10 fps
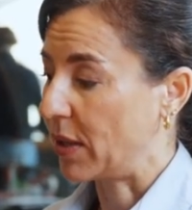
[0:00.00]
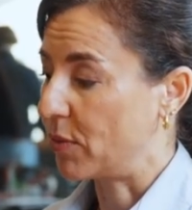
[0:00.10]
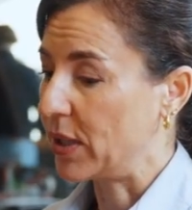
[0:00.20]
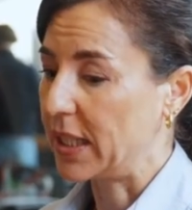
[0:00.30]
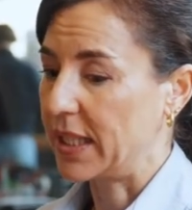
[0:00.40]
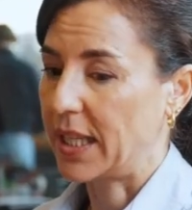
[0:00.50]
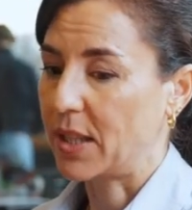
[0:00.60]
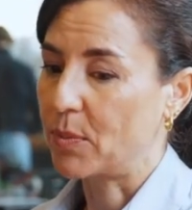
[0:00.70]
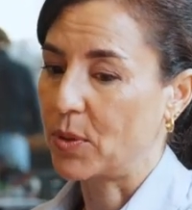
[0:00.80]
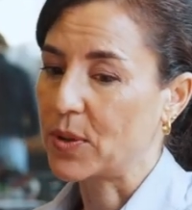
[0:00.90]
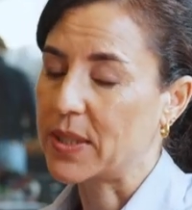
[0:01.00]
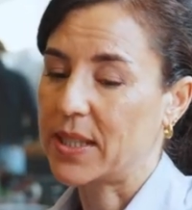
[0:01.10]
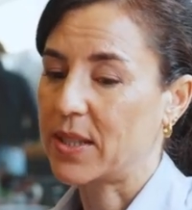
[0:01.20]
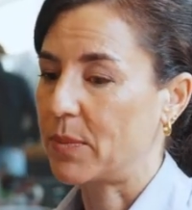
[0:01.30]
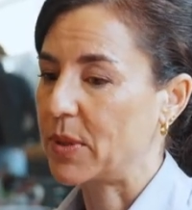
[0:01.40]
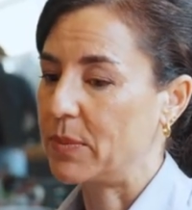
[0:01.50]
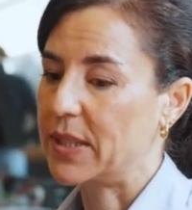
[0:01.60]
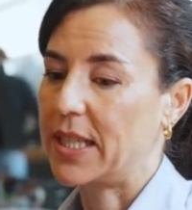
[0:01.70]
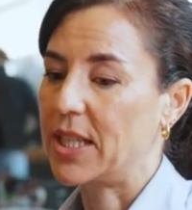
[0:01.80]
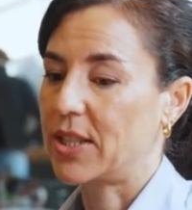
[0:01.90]
really like process
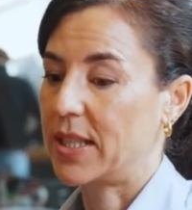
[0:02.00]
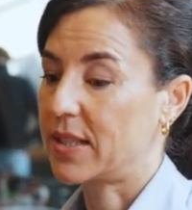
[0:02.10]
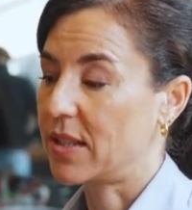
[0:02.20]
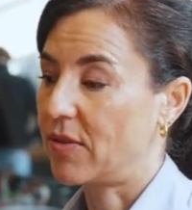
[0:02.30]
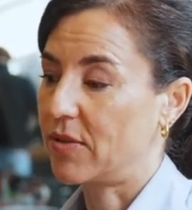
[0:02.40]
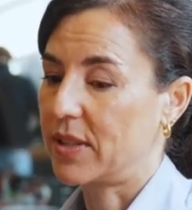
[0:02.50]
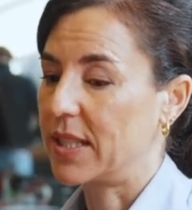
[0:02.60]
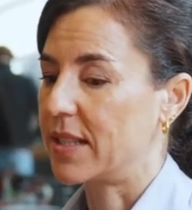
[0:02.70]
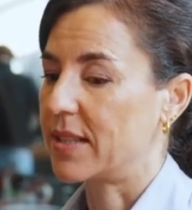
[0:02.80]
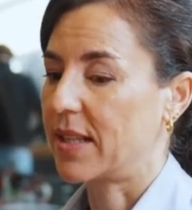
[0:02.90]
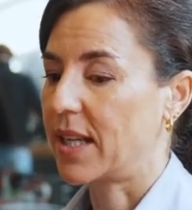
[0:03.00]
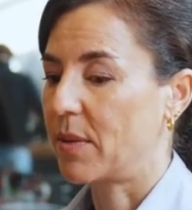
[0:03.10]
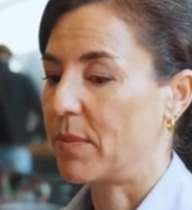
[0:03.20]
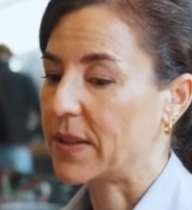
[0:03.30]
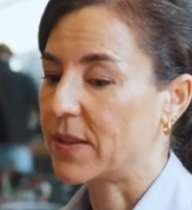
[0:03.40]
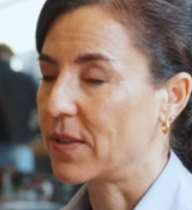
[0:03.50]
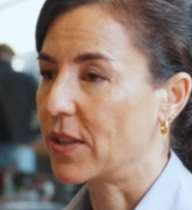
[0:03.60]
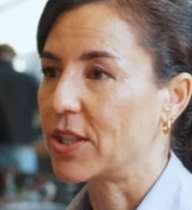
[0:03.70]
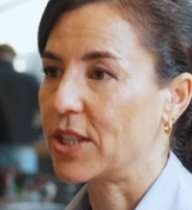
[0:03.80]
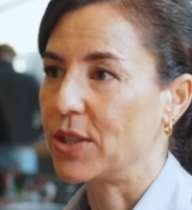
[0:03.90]
optimization and stuff, this is like a
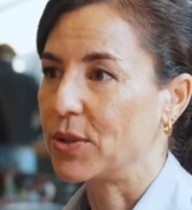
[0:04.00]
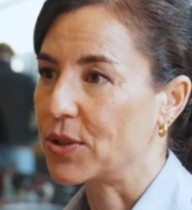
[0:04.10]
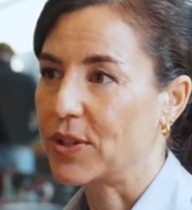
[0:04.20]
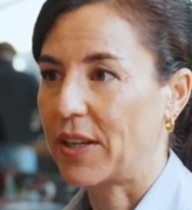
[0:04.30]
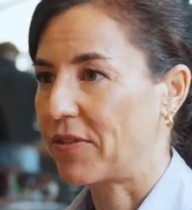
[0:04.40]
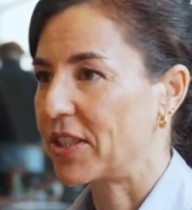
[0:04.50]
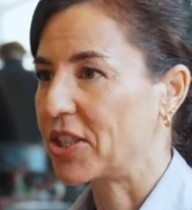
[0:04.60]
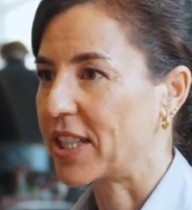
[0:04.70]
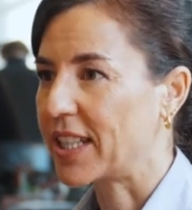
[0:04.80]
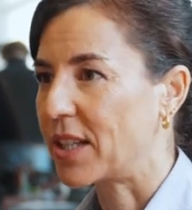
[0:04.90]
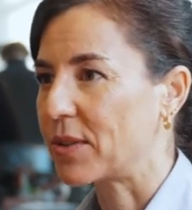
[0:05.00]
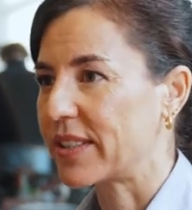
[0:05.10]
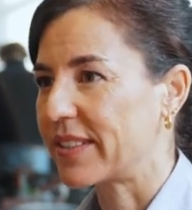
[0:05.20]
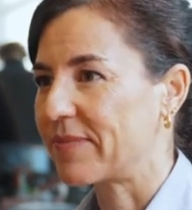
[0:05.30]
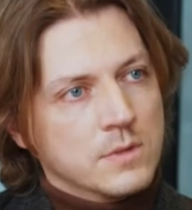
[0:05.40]
methodology you should definitely check out.